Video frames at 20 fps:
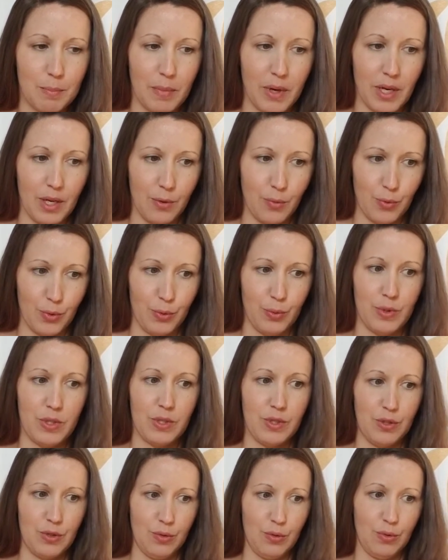my root,
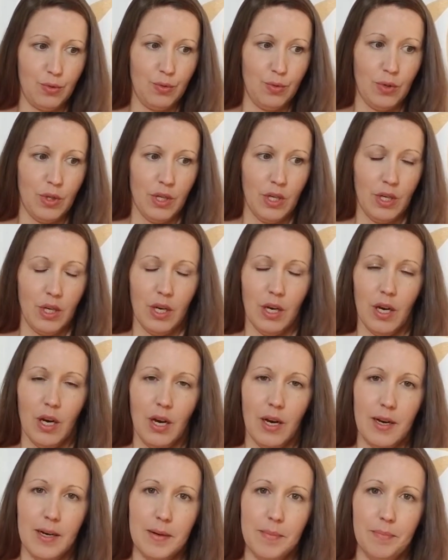to,
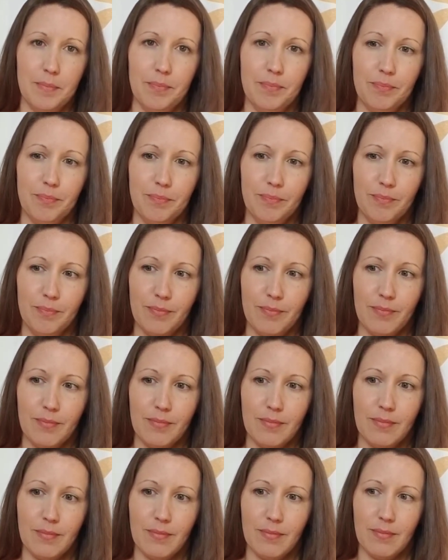um,
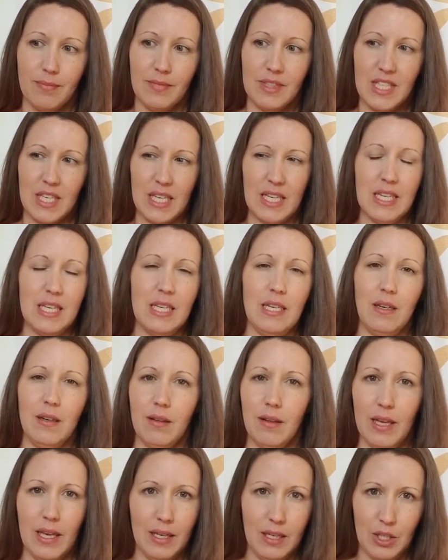to
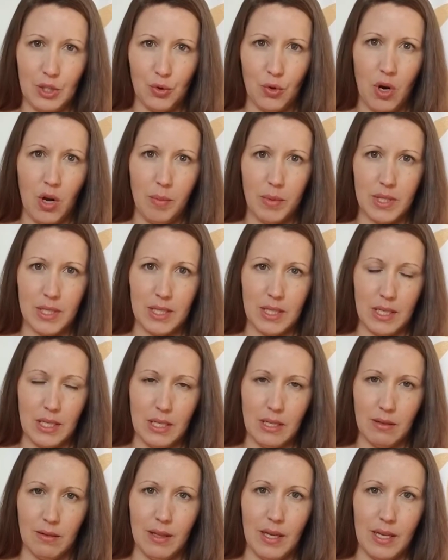heal any traumas, to
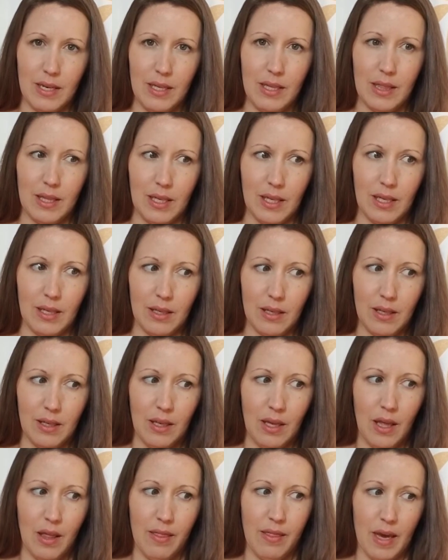heal anything
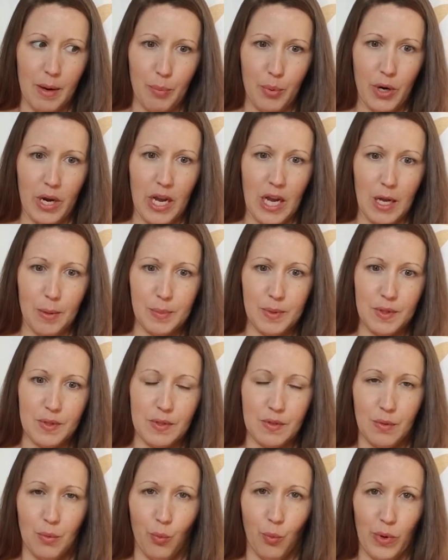that
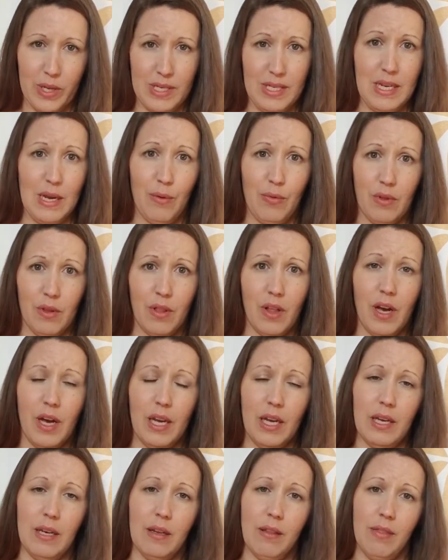perhaps went down the
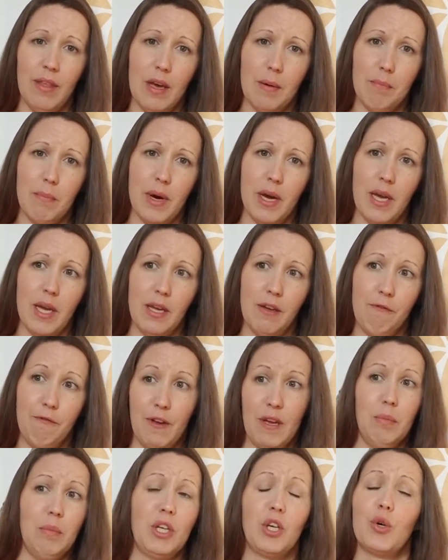line that my
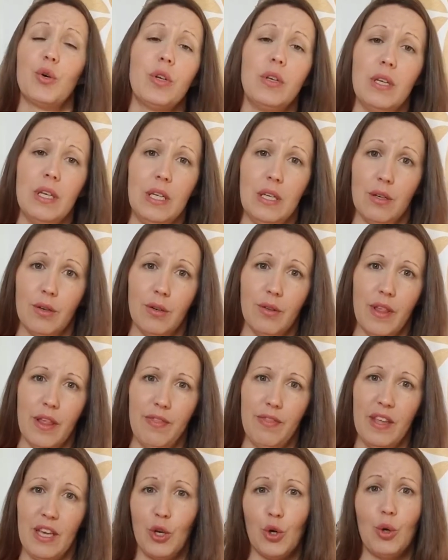family couldn't heal, that
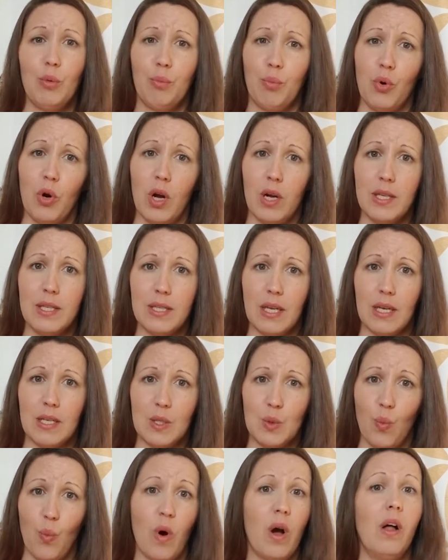they couldn't process
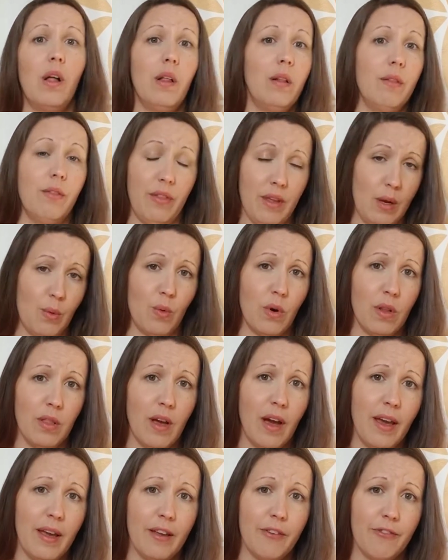while they were
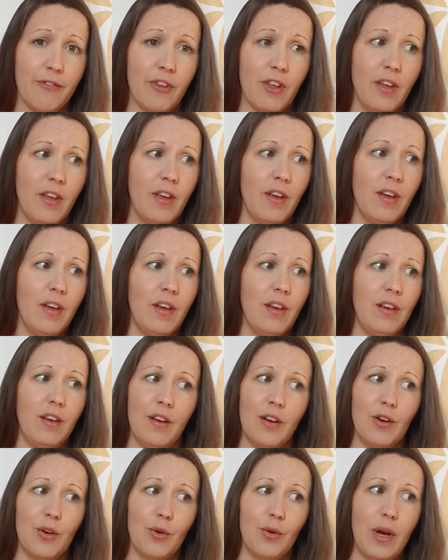alive, you
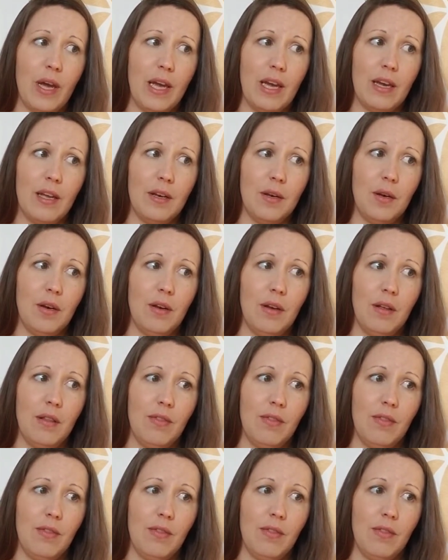know, and